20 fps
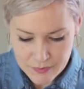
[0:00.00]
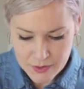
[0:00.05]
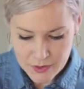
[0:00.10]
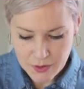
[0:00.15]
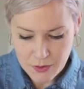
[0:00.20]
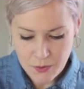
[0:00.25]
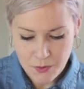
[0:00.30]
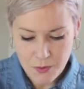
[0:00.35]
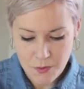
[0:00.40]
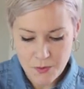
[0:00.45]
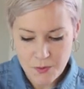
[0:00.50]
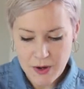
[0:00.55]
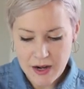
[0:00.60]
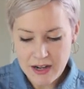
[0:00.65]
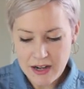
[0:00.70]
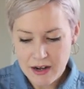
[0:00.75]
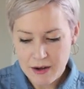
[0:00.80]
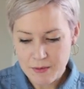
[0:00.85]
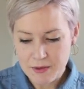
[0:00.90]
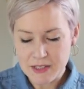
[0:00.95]
So
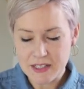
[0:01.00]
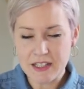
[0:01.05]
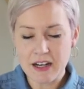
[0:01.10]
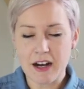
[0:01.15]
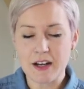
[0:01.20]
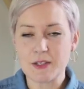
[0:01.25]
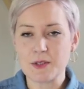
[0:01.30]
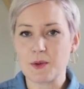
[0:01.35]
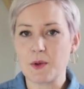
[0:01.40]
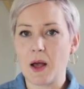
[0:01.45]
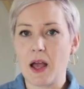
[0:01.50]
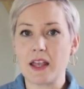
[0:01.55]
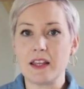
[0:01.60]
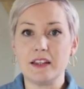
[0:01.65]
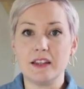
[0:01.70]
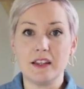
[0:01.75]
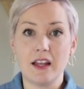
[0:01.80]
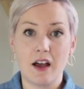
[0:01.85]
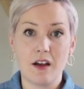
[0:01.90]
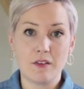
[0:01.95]
when I was in high school, I
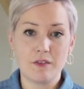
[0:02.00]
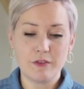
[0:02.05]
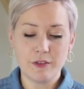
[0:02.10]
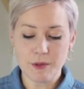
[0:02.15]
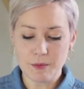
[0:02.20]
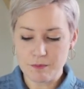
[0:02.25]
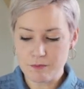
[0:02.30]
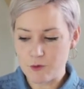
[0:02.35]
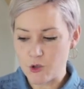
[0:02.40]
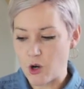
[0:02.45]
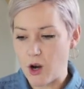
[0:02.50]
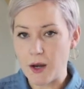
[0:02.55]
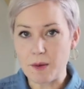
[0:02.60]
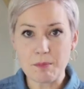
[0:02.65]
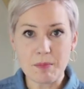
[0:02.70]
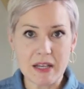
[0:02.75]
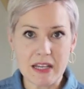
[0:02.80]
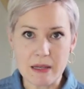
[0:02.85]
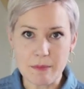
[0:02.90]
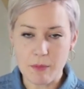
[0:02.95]
loved drawing
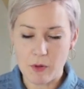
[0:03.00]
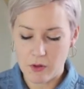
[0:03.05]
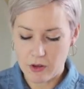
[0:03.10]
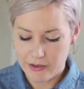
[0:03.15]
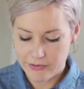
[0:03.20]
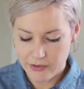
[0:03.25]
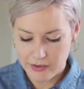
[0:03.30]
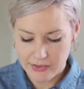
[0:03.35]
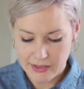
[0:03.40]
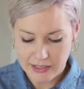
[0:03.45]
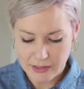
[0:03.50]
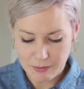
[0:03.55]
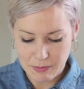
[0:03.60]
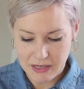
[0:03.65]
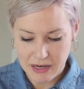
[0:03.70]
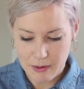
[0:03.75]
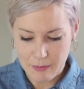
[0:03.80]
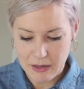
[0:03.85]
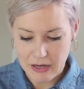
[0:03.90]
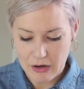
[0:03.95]
people. I think that's
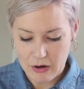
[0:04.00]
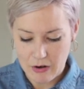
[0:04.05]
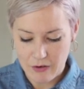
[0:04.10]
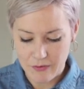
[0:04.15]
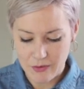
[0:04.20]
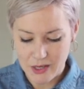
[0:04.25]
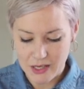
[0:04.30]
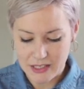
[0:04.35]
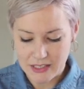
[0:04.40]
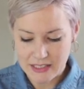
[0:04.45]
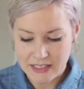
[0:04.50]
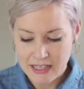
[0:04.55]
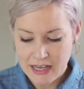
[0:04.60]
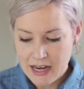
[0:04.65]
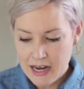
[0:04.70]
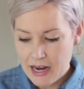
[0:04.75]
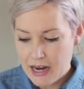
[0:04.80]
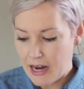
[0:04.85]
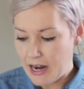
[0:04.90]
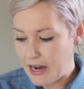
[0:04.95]
becoming obvious.
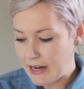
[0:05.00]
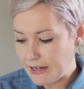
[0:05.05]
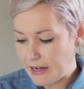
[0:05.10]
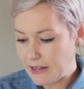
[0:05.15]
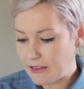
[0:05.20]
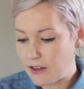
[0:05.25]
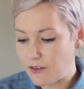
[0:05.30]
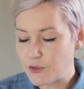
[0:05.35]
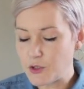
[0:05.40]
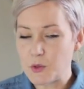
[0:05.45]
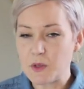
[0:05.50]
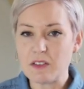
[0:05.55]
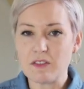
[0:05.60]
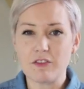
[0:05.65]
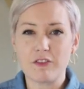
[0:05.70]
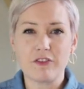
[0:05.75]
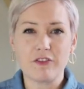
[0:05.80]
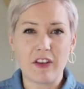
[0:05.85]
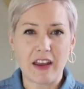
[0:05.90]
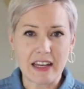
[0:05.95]
And I love doing
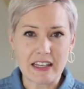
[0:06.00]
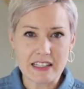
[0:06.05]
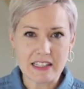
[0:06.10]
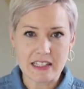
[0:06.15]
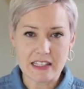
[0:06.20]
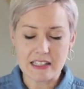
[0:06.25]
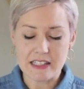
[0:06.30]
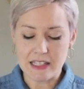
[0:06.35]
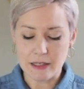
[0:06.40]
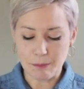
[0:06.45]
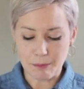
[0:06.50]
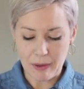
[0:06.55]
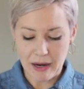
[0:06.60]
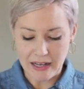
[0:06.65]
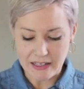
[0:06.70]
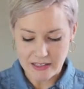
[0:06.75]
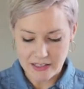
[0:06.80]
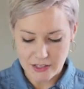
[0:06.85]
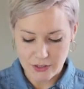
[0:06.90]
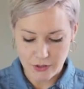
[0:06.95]
faces in
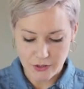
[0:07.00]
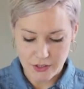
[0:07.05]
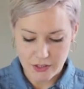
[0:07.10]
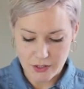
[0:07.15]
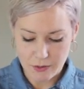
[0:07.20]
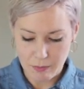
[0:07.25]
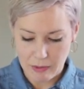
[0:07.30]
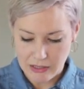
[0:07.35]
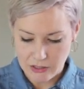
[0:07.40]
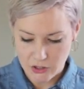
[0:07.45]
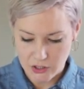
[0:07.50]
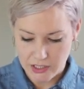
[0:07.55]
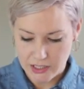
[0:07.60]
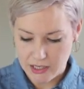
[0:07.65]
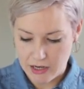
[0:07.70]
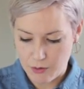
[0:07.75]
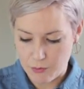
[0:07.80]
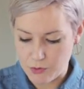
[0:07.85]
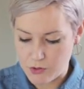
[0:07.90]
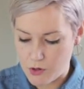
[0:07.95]
pencil especially,
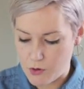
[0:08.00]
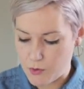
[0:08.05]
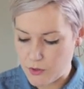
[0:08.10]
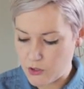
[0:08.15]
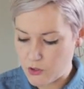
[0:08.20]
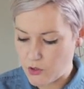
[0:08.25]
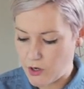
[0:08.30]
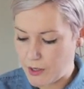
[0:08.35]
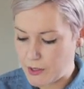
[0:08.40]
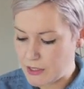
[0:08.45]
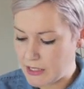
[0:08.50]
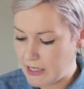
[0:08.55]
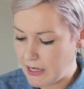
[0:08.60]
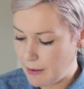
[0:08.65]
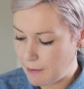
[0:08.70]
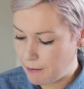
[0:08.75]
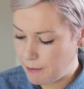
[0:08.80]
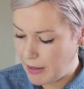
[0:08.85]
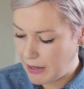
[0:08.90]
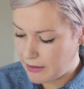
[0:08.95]
and I was always trying to
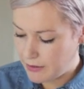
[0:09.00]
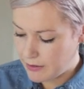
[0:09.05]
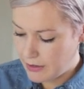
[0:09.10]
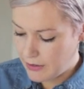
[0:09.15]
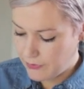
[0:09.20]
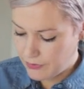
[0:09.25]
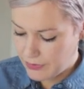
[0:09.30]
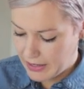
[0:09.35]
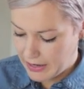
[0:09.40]
get better at